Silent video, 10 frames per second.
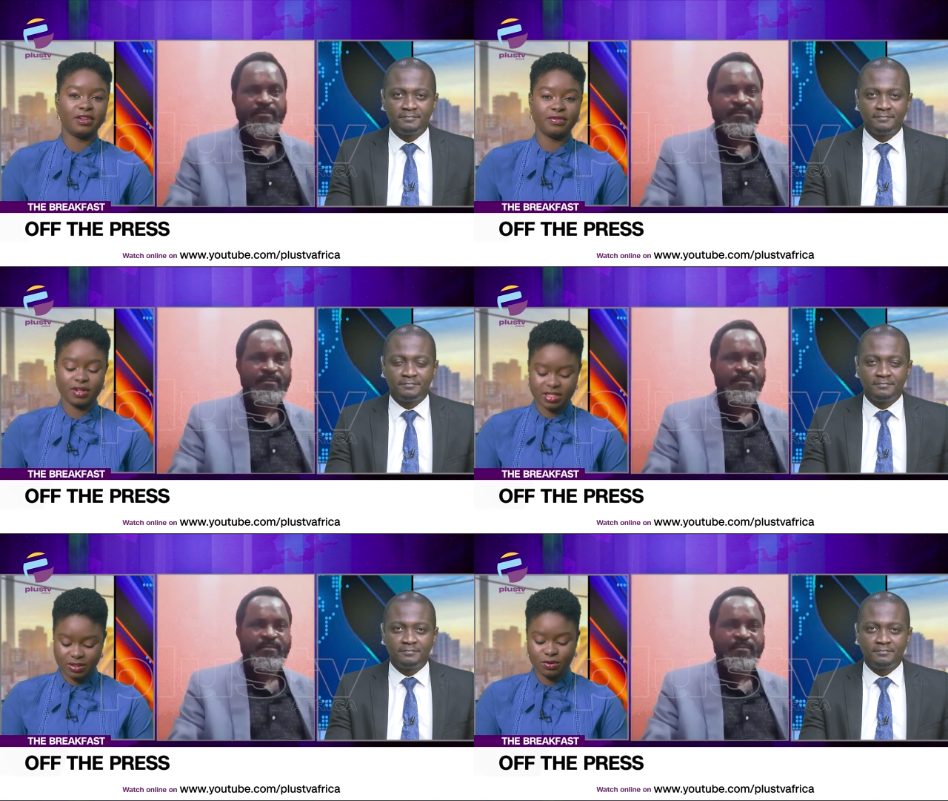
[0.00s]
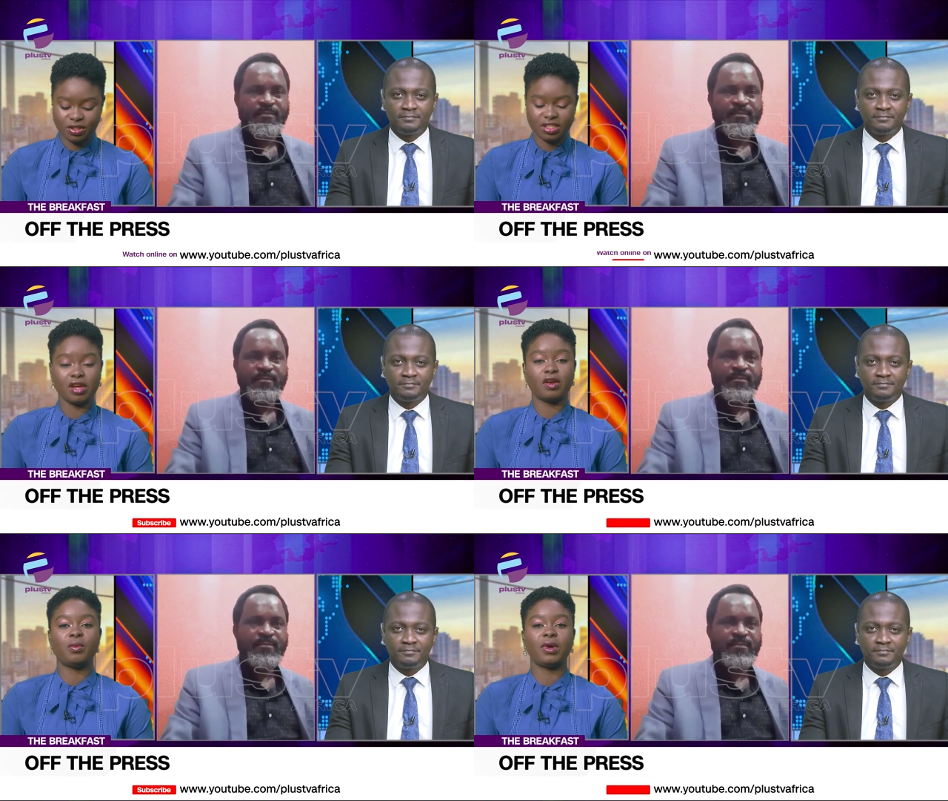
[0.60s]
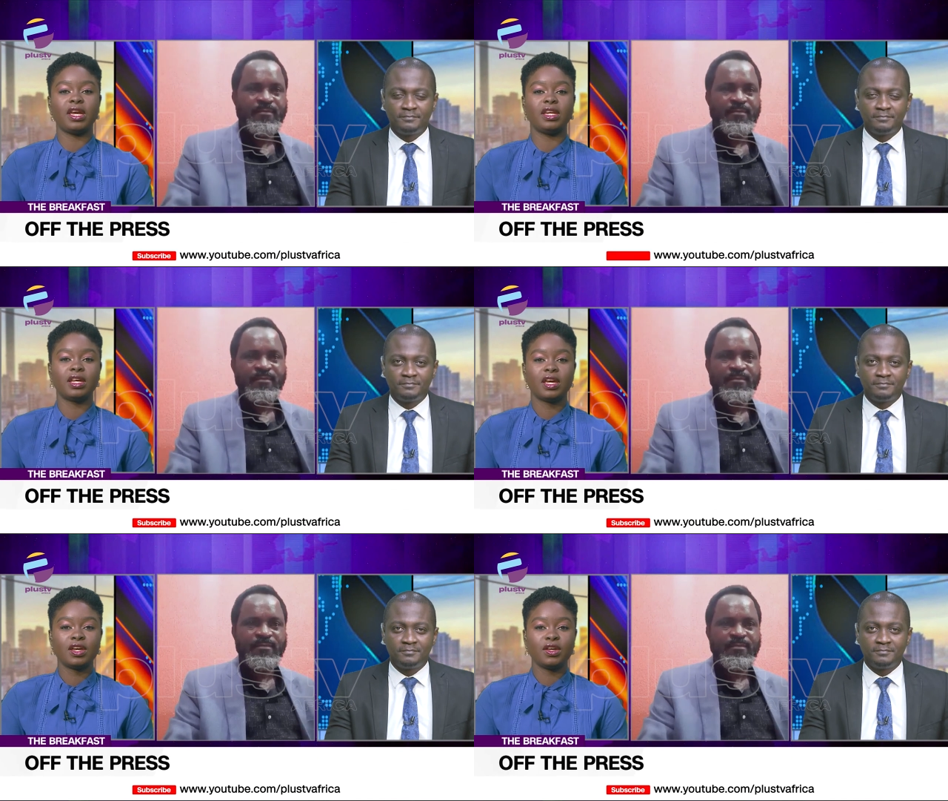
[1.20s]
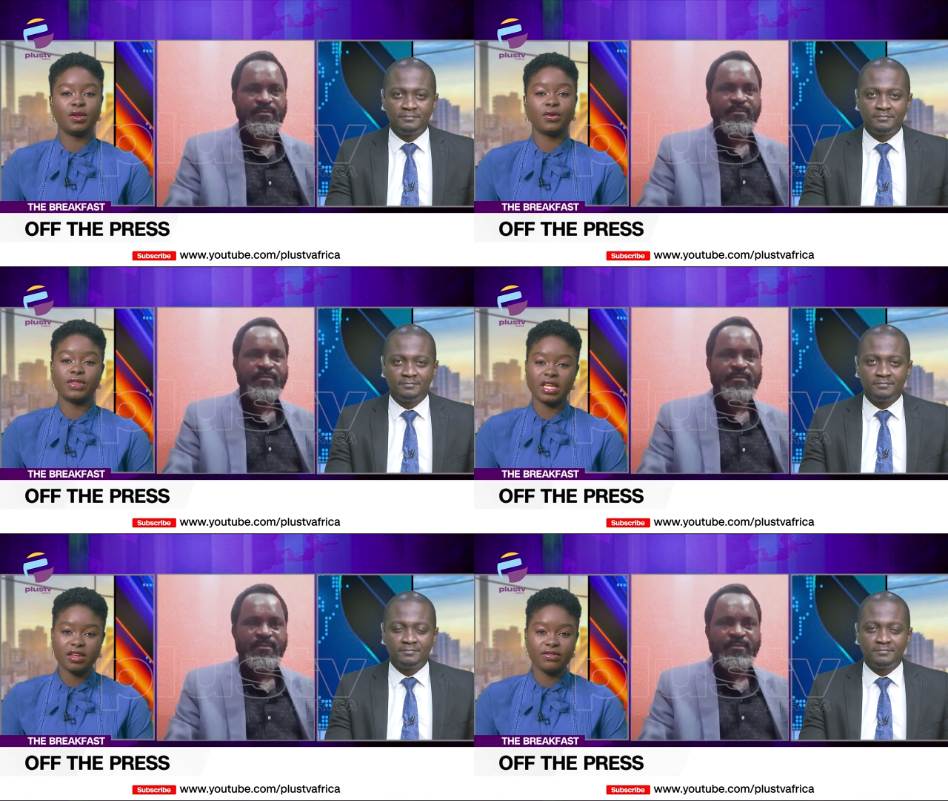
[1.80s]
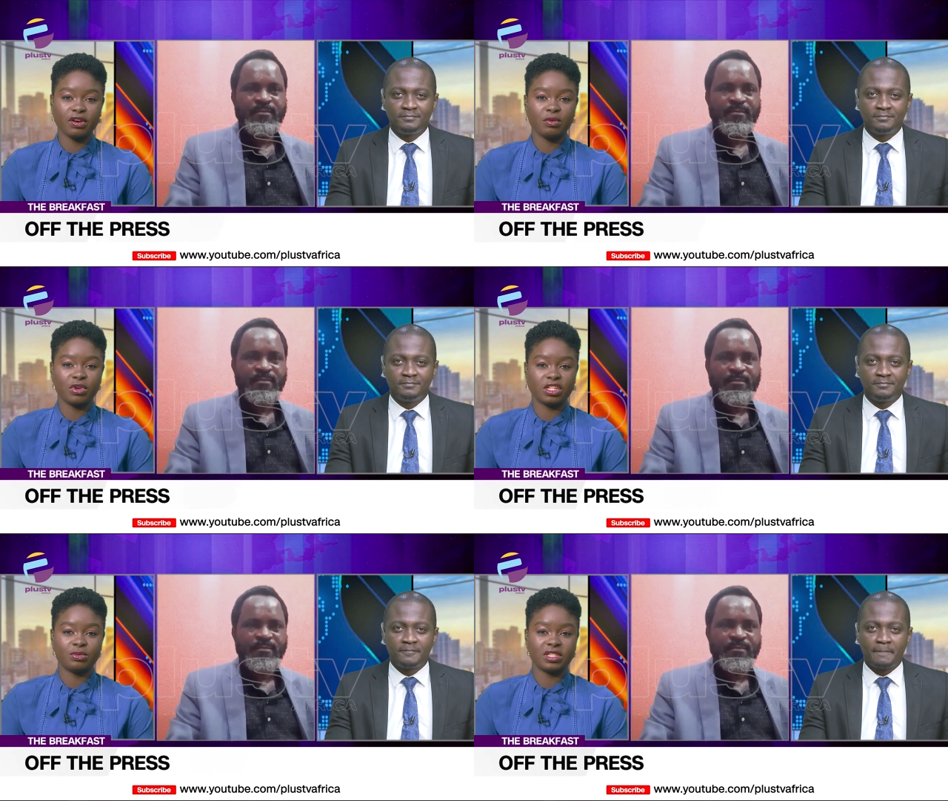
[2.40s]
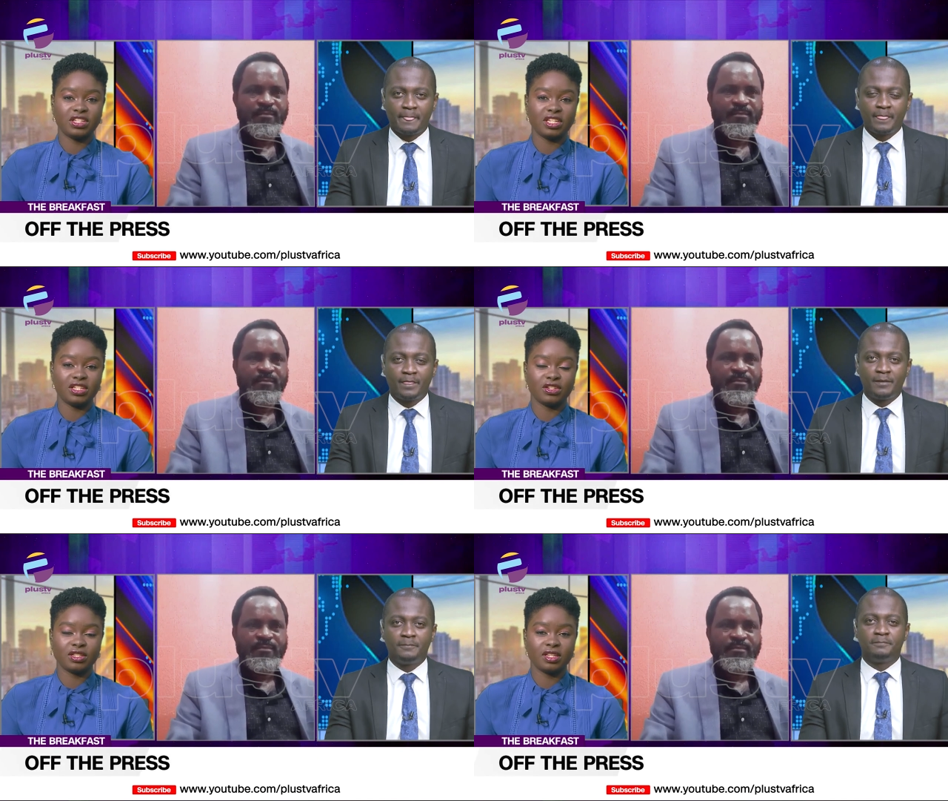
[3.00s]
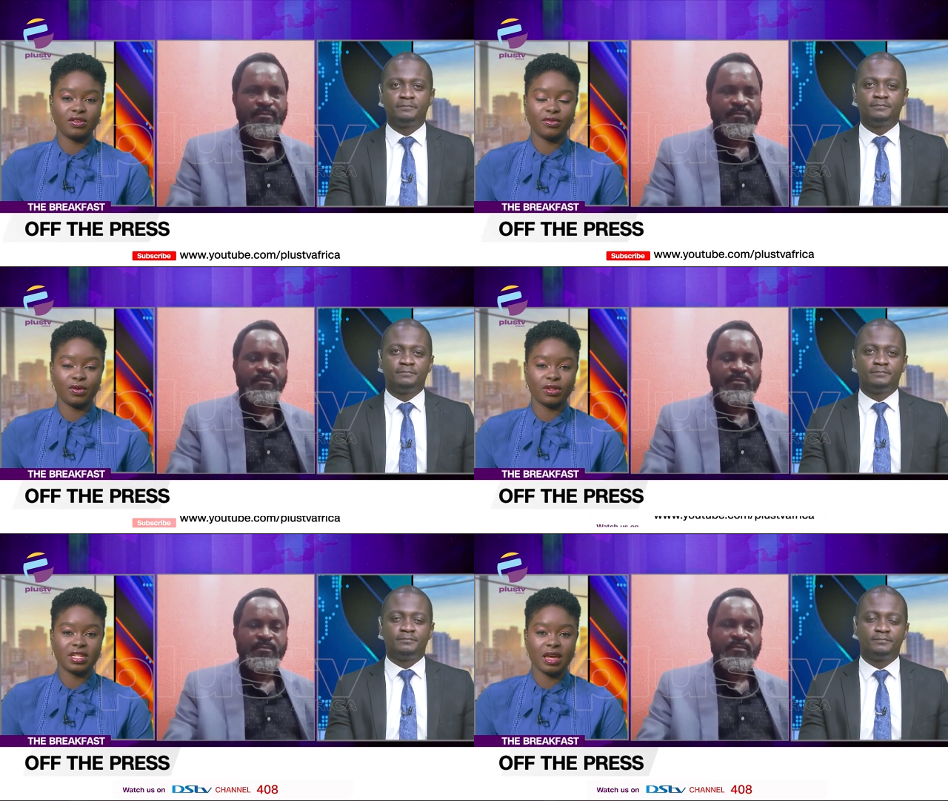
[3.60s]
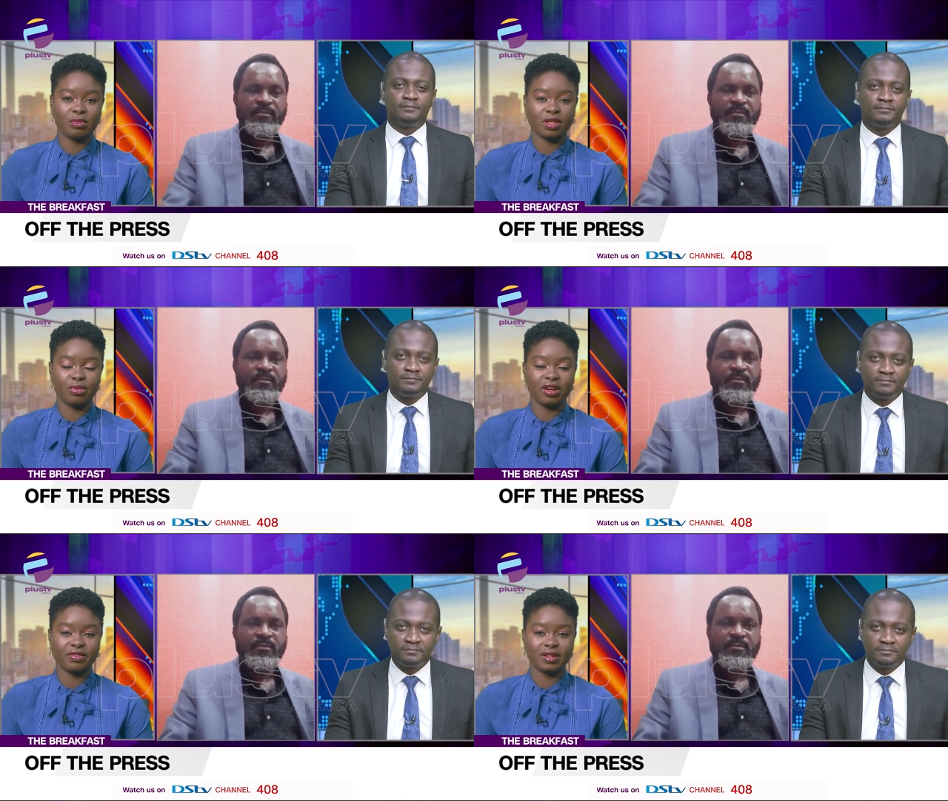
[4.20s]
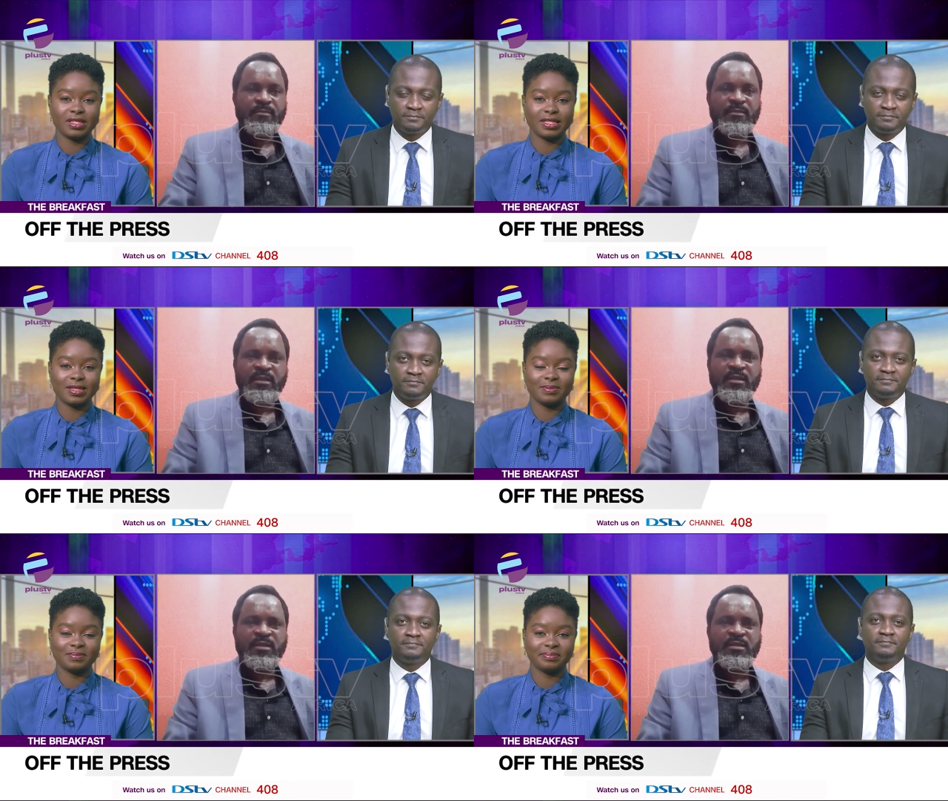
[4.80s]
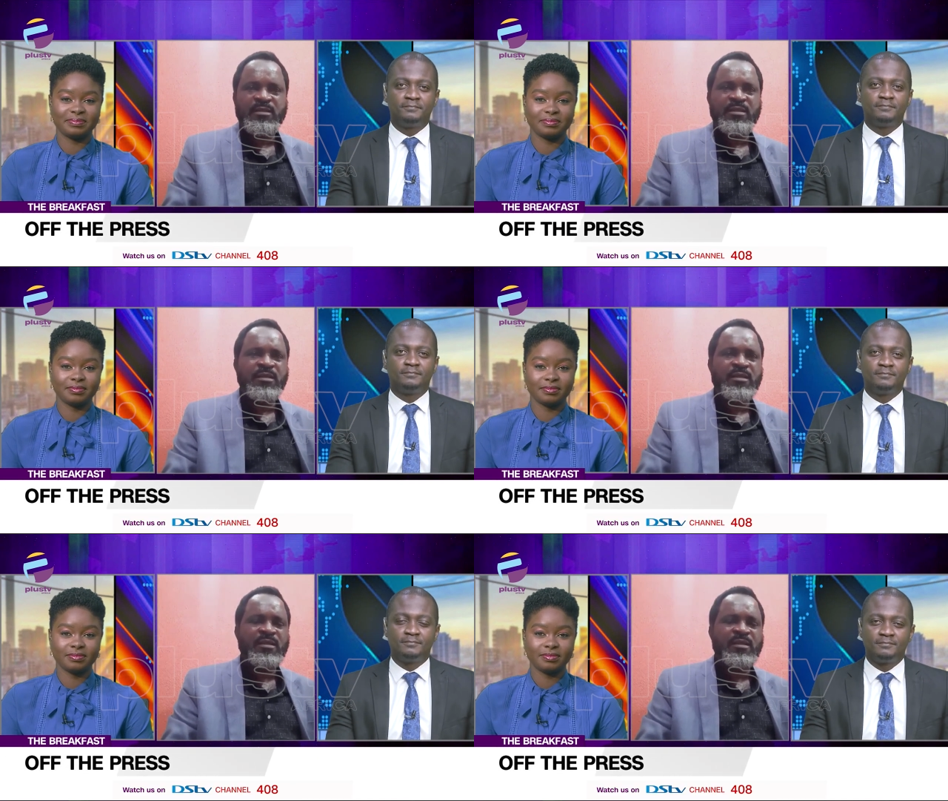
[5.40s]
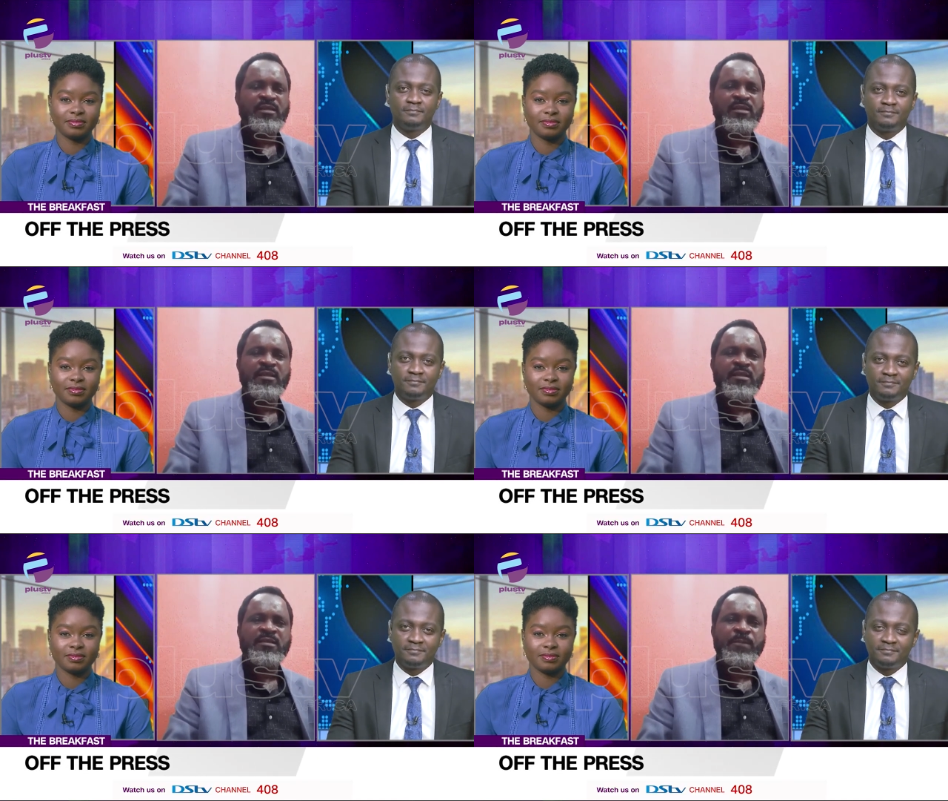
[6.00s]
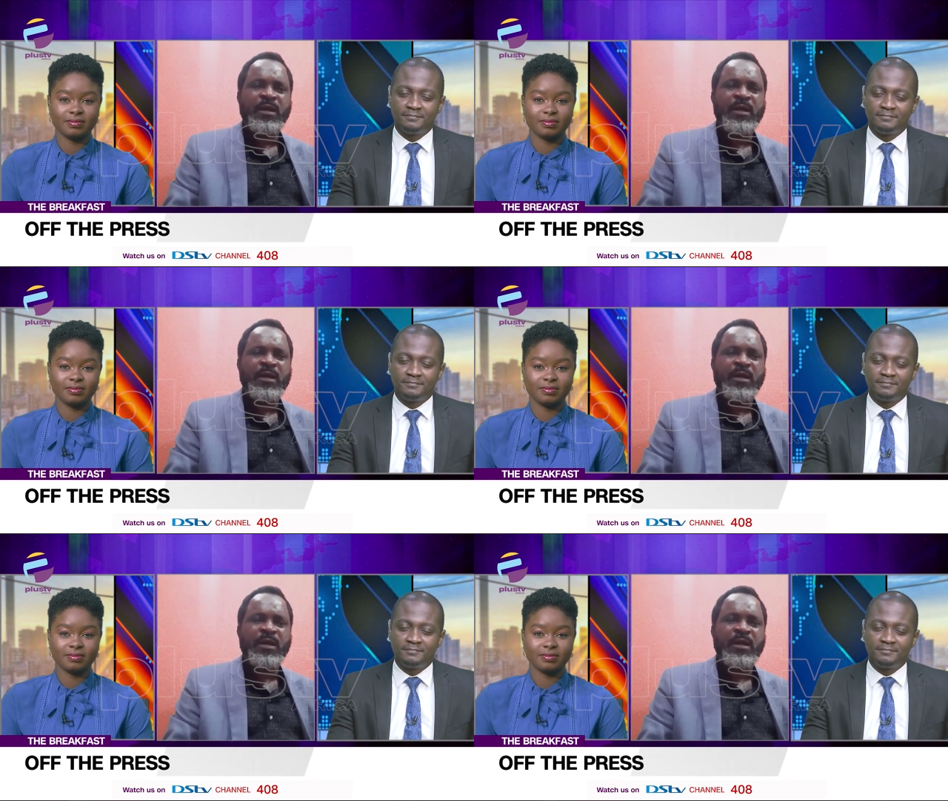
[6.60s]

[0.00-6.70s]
Speaker 1: of us, do share your pain. You know, thank you very much, Mr. Jide Johnson, for your time on the breakfast.
Speaker 2: It's a pleasure